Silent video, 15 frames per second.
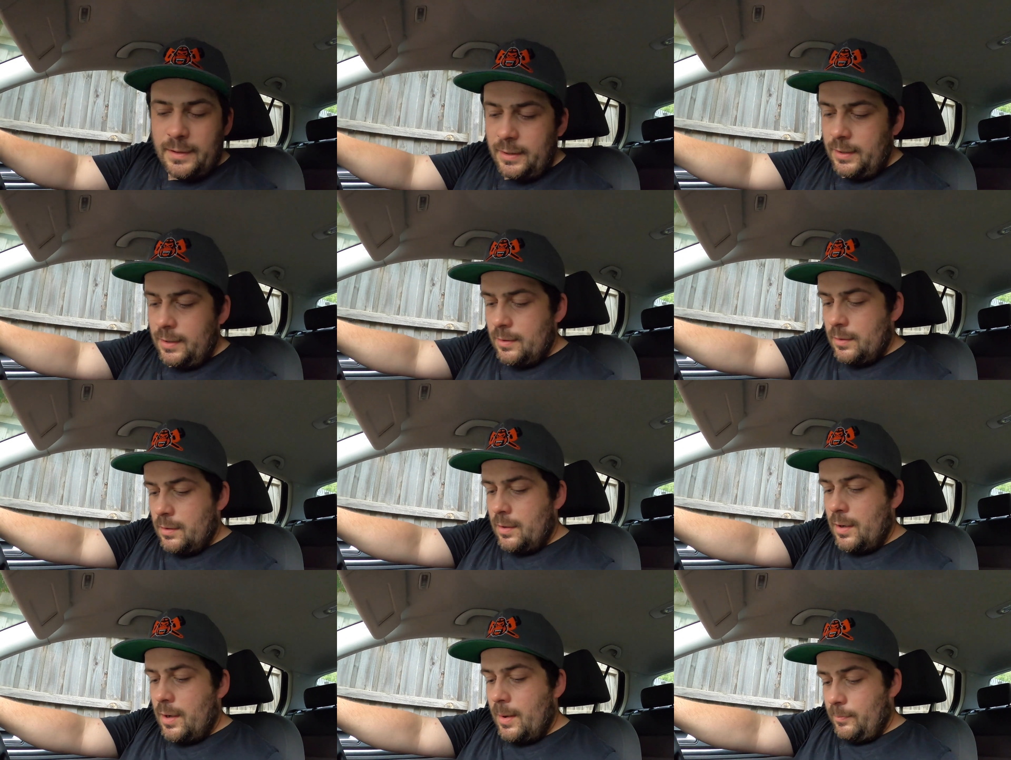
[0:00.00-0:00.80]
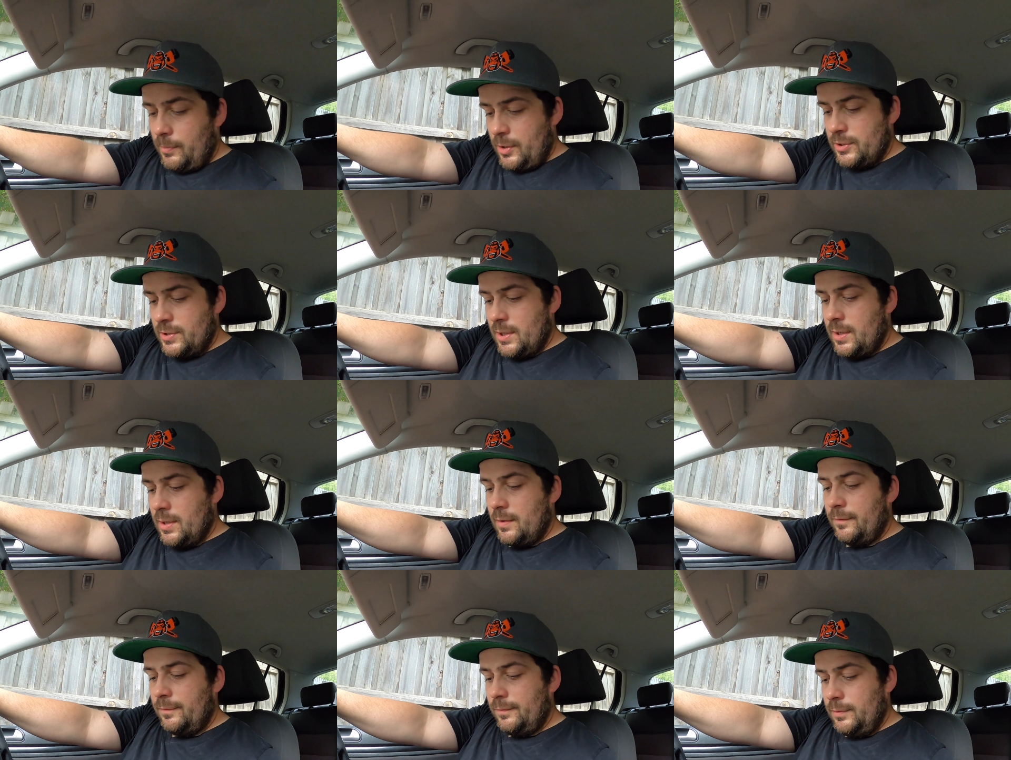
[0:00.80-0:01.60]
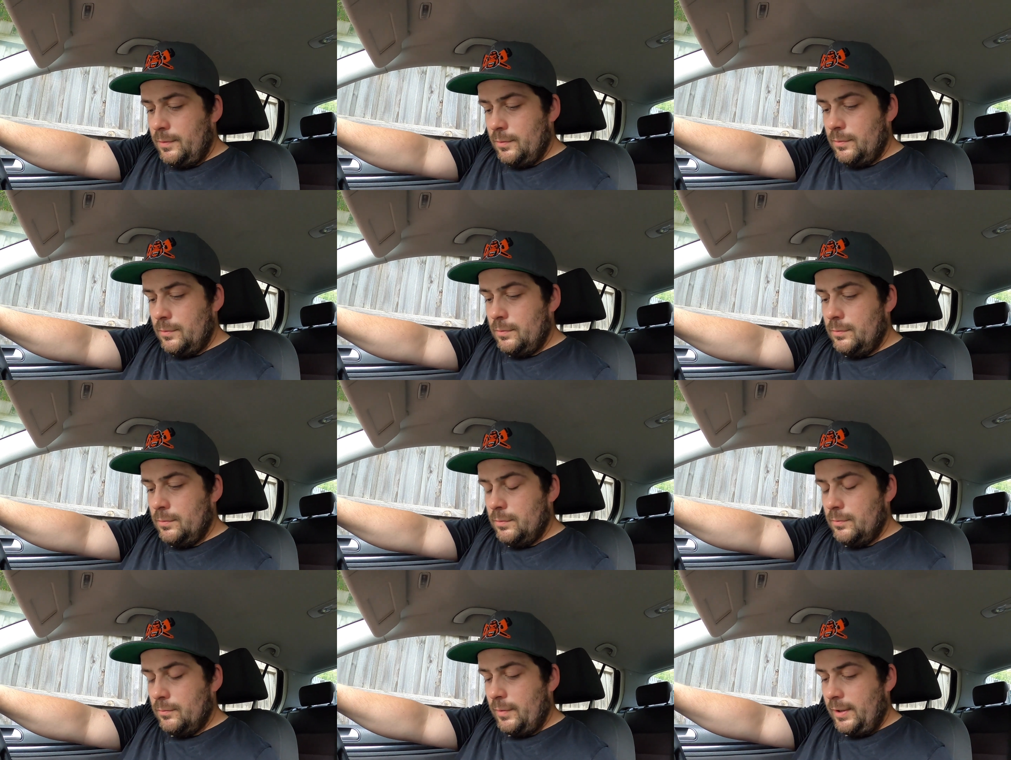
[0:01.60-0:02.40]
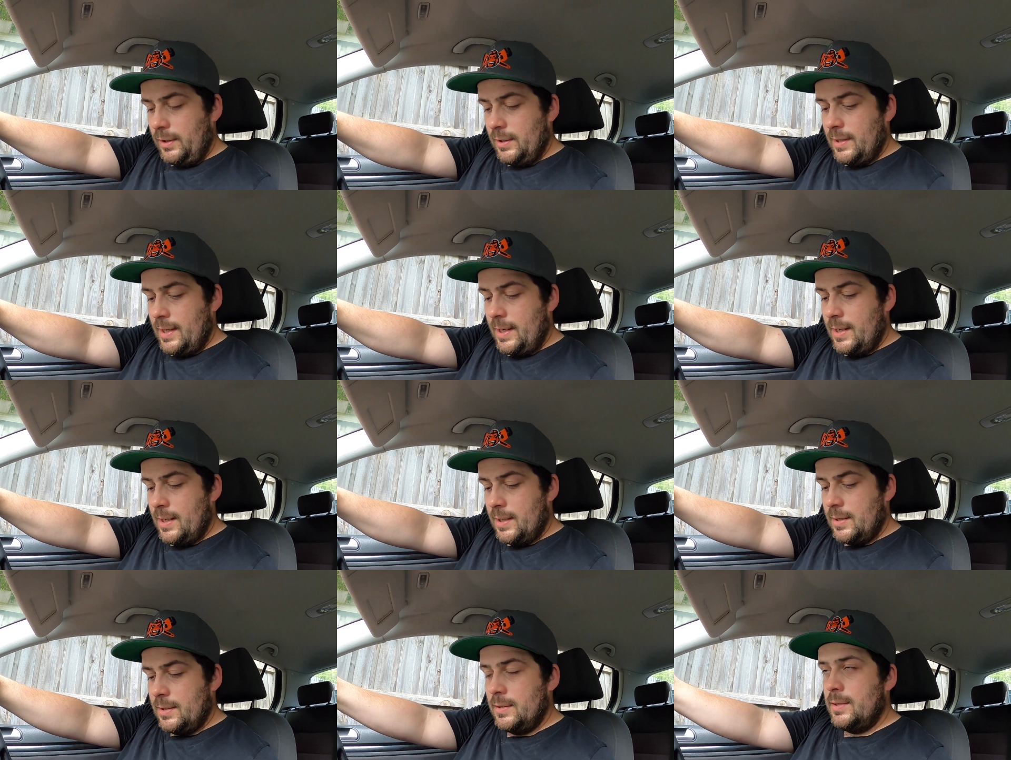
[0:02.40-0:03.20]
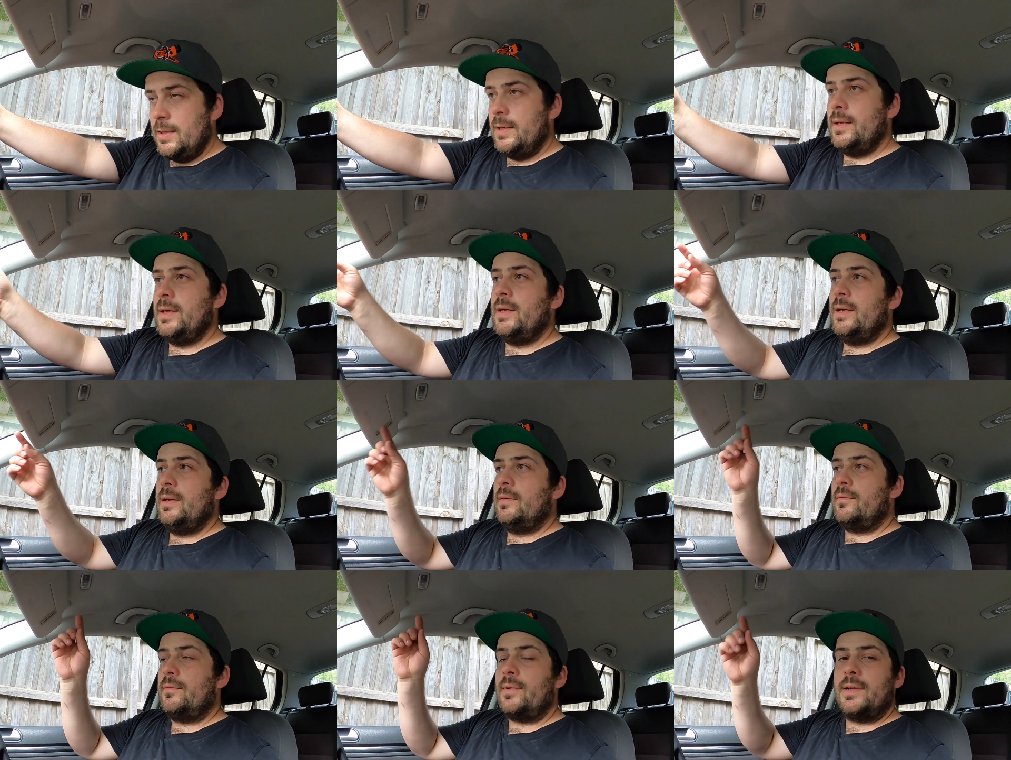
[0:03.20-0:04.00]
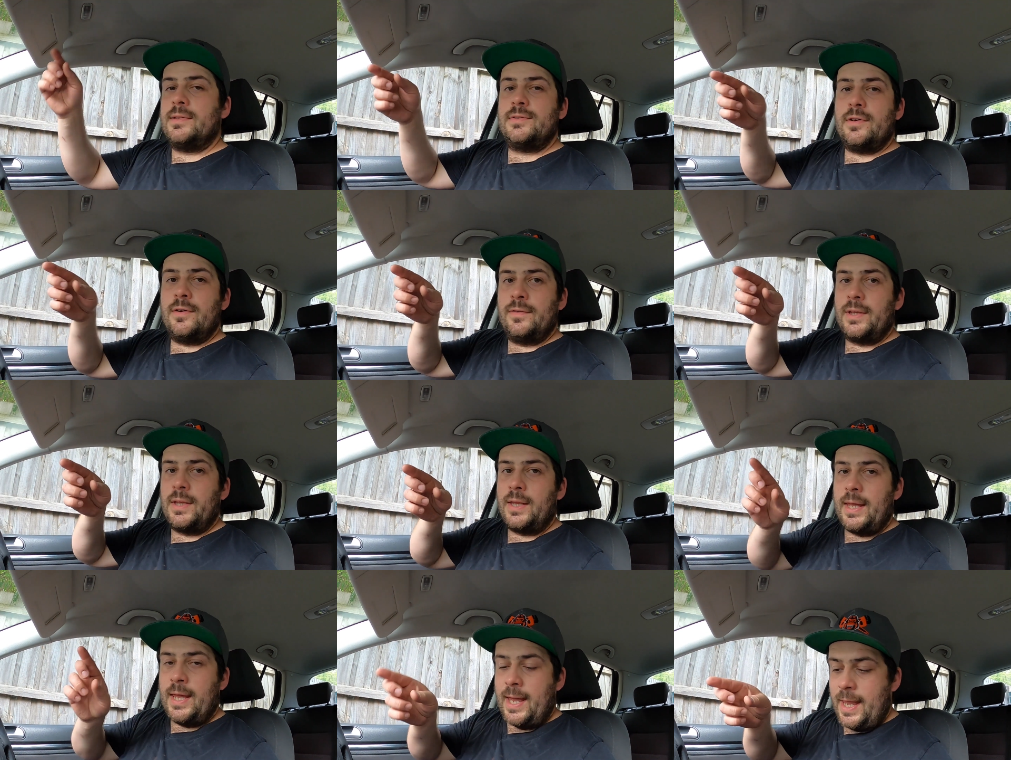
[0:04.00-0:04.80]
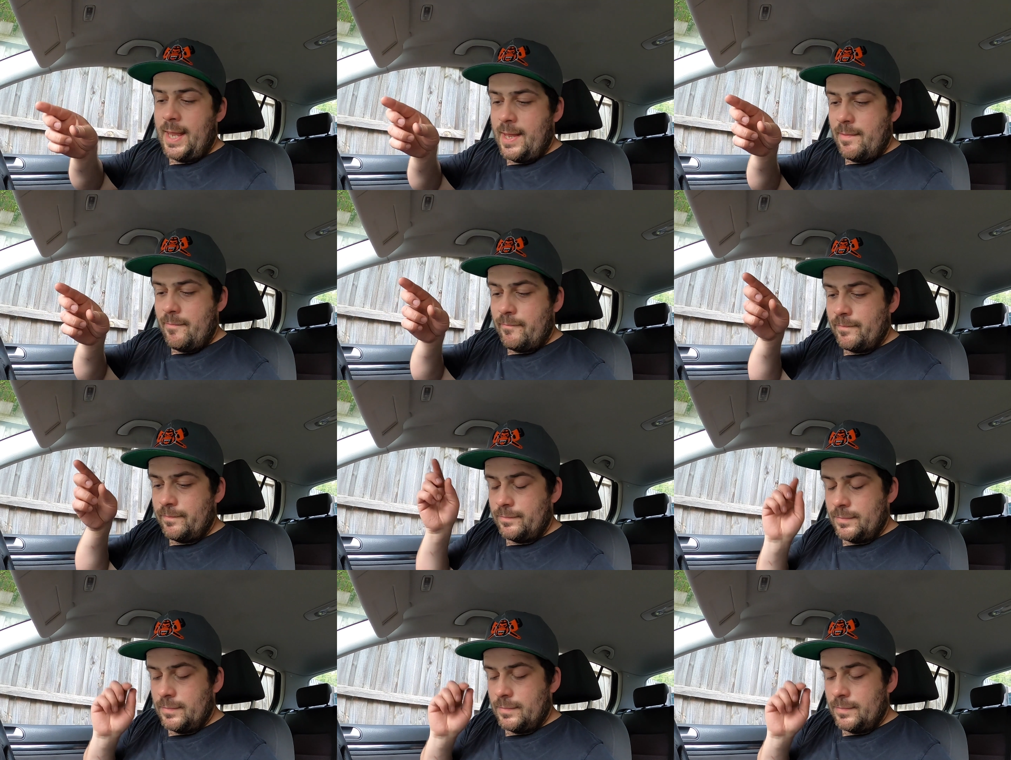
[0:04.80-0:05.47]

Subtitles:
the high pressure fuel regulator runs off the cam,